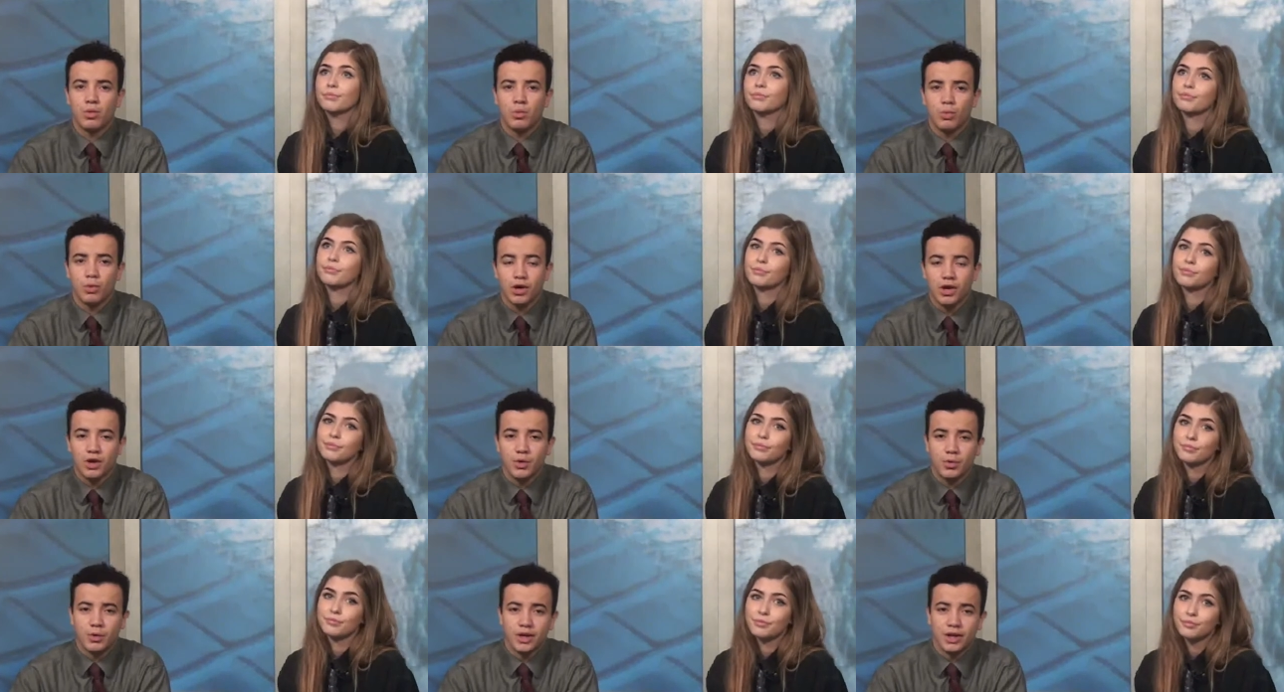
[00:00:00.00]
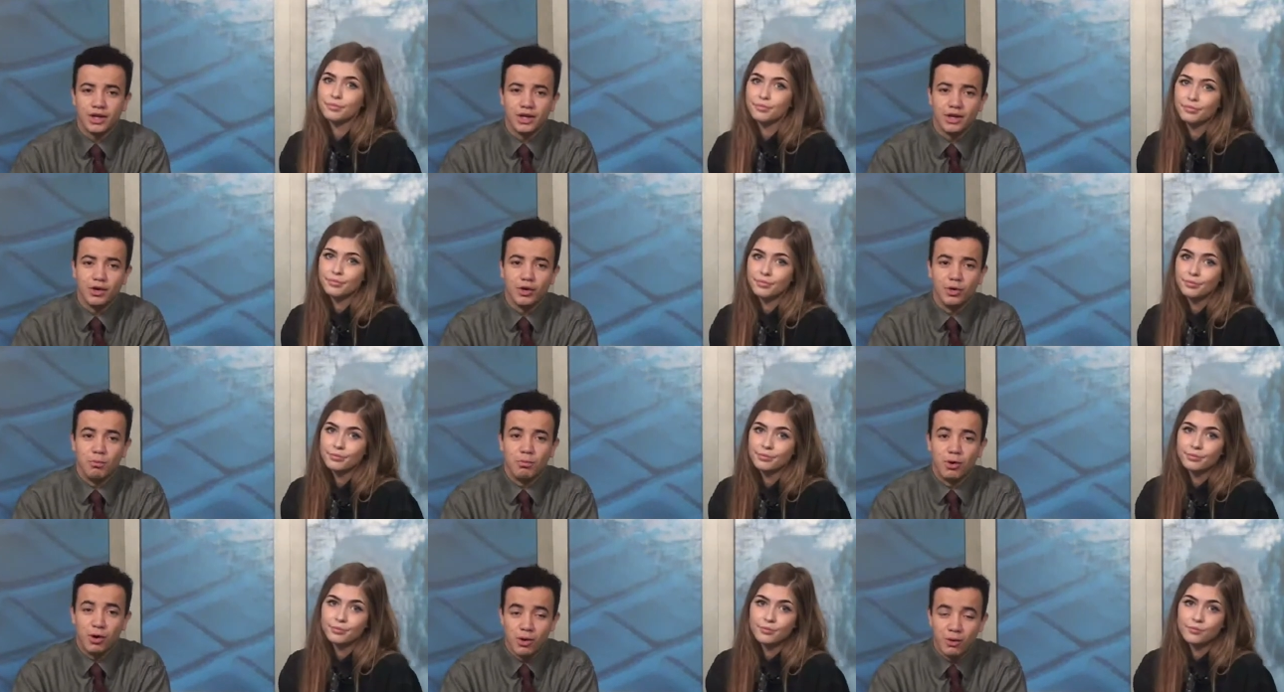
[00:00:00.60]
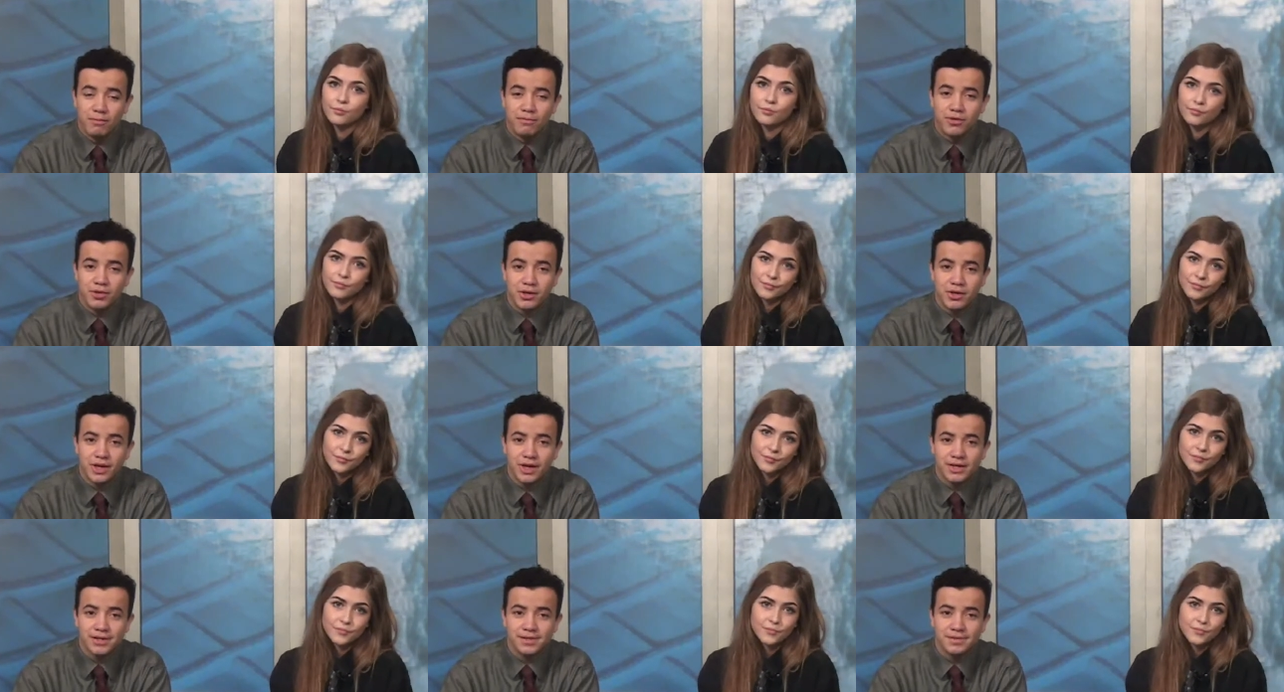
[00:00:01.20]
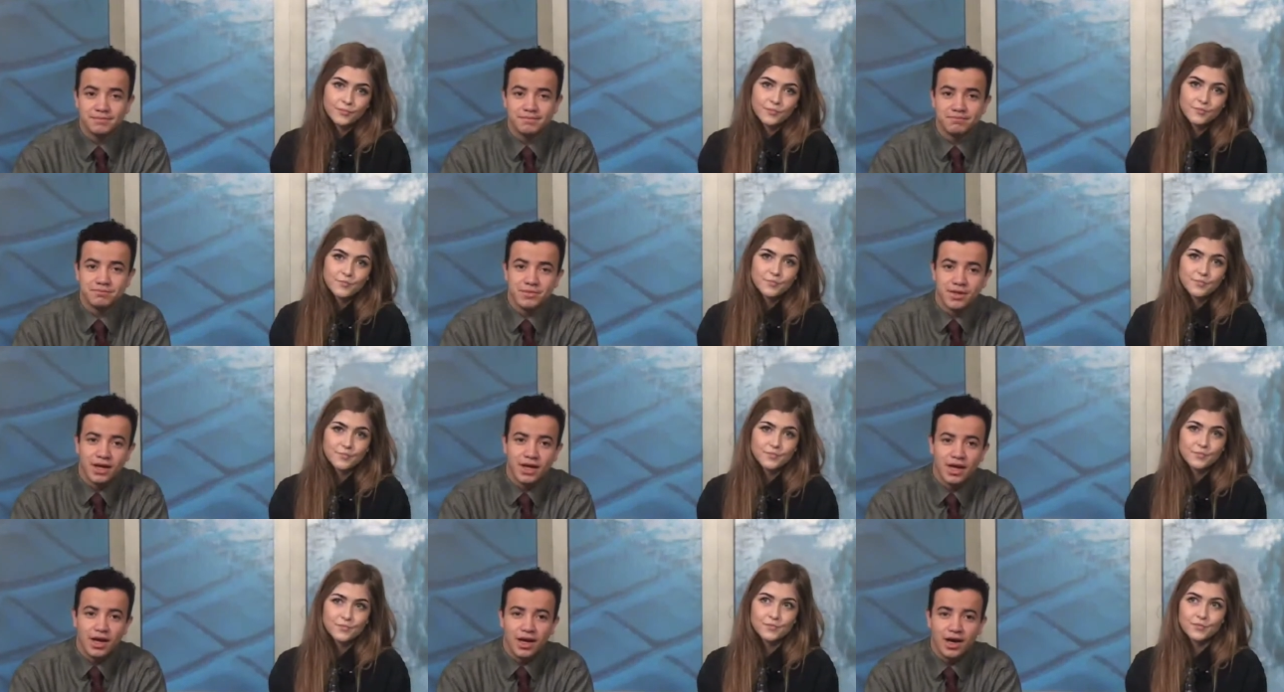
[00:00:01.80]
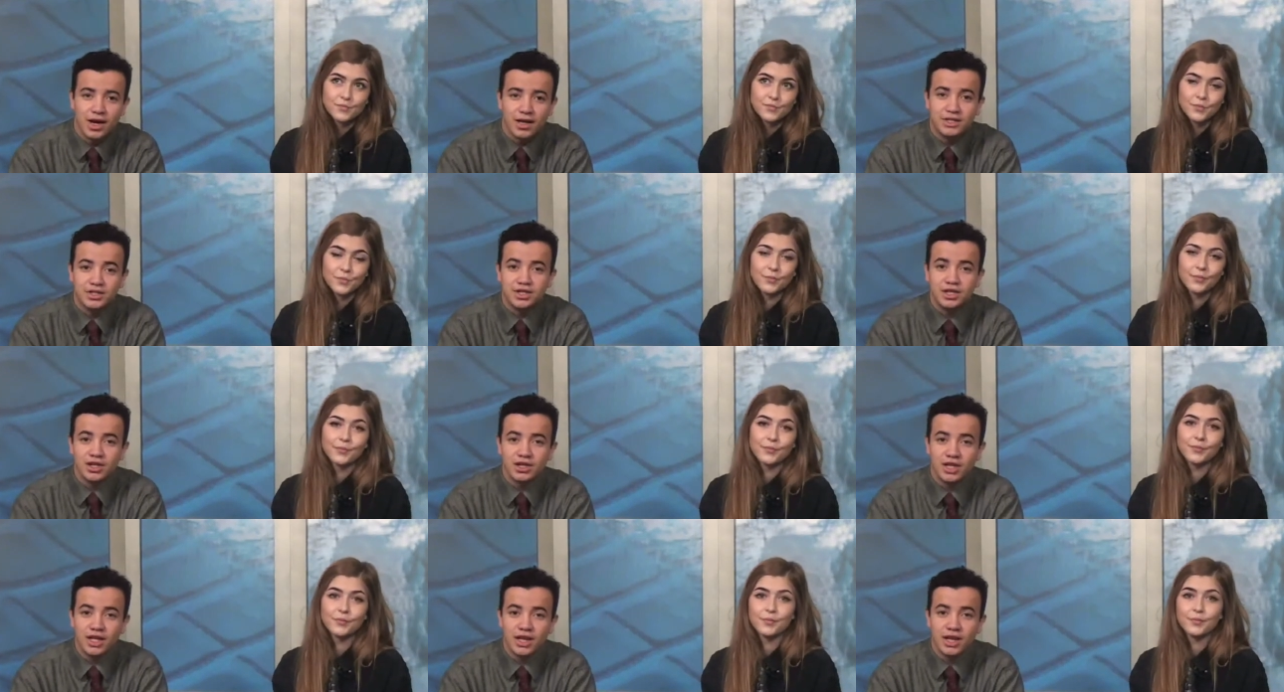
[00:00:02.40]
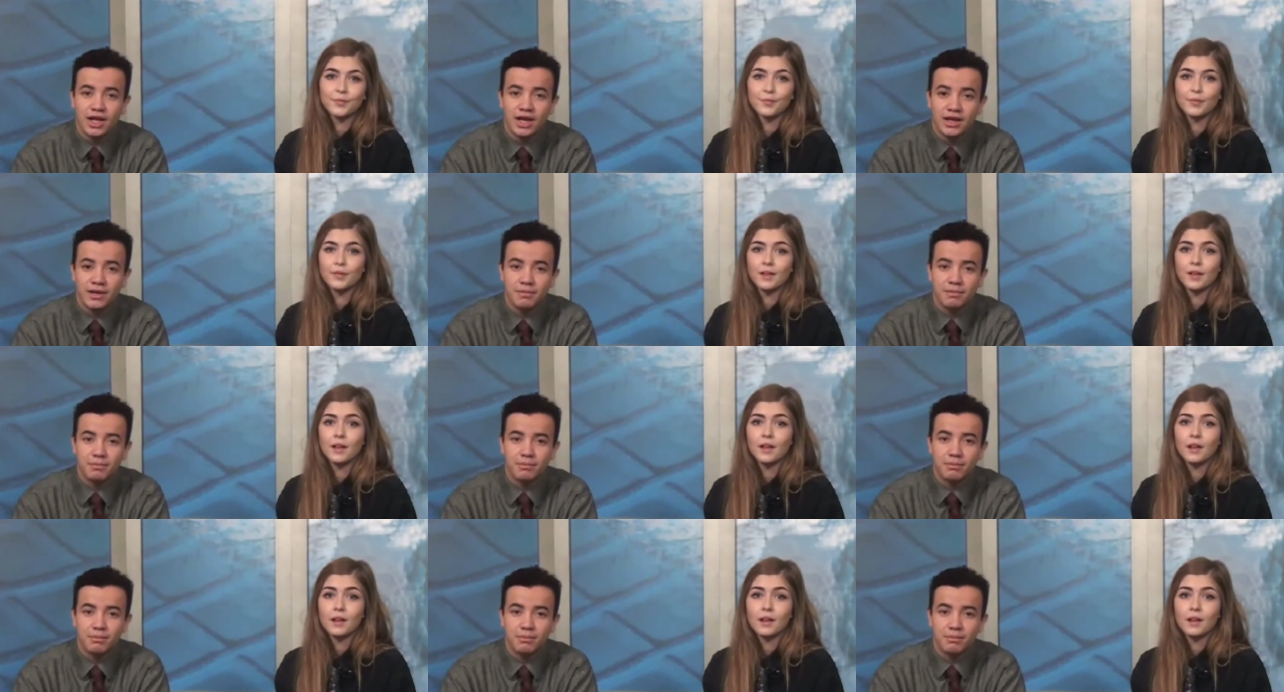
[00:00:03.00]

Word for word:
Speaker 1: we're gonna read a little poem for you guys. A chilly light